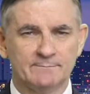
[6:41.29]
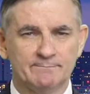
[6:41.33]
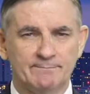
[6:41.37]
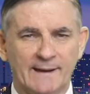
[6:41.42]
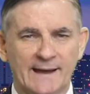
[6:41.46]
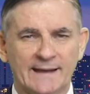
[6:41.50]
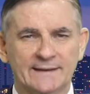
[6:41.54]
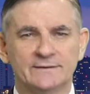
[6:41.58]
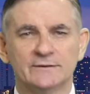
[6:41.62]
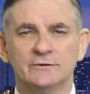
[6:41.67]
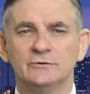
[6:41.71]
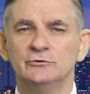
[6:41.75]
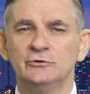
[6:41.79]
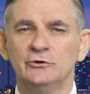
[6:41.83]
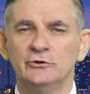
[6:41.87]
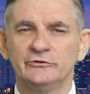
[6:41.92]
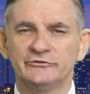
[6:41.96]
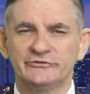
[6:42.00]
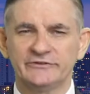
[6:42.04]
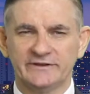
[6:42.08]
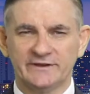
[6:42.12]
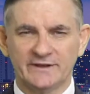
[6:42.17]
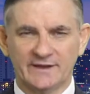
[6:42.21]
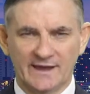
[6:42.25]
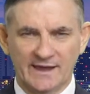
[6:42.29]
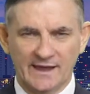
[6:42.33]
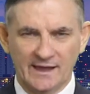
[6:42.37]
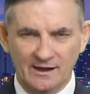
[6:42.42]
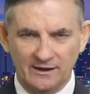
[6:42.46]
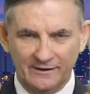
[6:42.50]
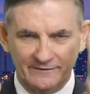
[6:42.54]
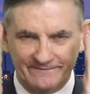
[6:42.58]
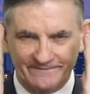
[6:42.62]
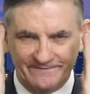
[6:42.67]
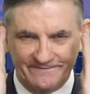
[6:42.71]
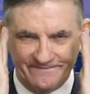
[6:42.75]
but using
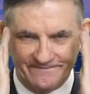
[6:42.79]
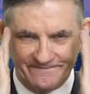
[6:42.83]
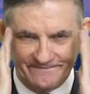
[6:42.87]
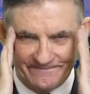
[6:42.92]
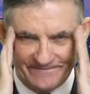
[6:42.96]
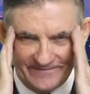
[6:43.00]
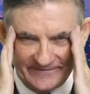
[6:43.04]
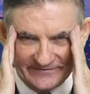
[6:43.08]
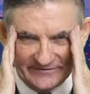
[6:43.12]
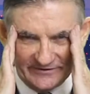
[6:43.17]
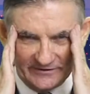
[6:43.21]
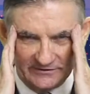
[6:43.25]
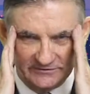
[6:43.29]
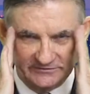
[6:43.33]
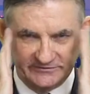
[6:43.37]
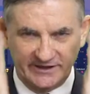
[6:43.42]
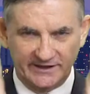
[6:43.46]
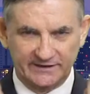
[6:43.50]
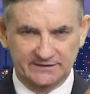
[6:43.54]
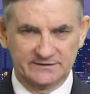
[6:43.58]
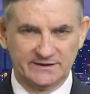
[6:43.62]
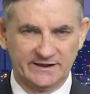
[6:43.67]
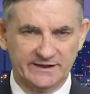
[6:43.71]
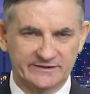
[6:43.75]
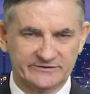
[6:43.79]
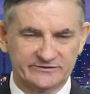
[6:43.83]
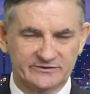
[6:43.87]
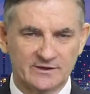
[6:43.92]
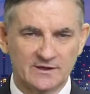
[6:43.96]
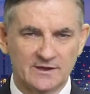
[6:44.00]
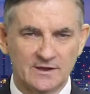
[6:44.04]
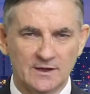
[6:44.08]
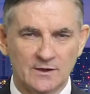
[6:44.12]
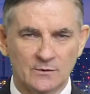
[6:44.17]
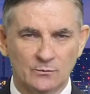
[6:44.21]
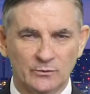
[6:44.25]
our physical techniques
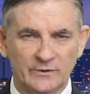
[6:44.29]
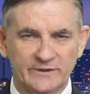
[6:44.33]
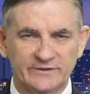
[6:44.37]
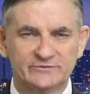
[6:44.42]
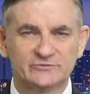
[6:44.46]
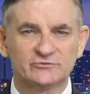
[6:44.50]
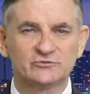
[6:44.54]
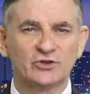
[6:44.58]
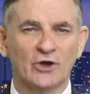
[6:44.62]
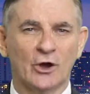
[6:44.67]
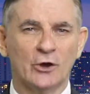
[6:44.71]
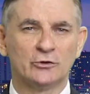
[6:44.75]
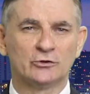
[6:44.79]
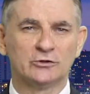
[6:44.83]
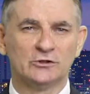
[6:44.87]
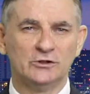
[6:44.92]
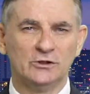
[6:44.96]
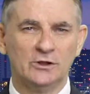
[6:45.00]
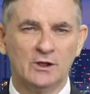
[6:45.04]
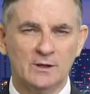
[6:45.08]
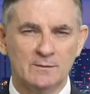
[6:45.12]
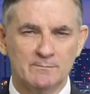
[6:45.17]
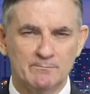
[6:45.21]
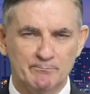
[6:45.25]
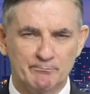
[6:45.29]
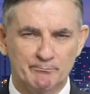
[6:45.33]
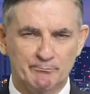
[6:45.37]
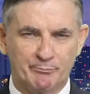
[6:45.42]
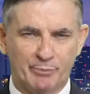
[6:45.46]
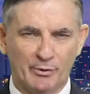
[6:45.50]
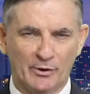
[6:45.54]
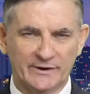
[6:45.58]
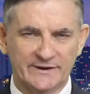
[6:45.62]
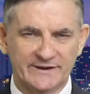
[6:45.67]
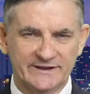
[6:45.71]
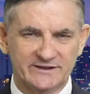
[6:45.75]
with total
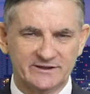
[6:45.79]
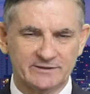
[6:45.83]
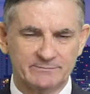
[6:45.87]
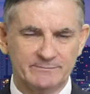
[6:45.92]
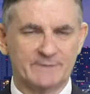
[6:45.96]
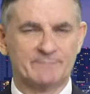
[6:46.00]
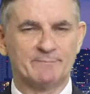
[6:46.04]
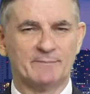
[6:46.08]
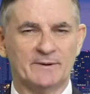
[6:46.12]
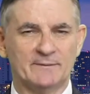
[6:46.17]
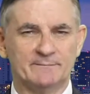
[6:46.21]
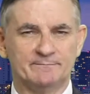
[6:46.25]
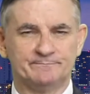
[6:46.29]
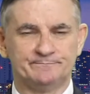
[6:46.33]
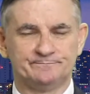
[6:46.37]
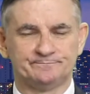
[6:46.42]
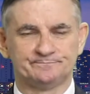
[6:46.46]
body commitment.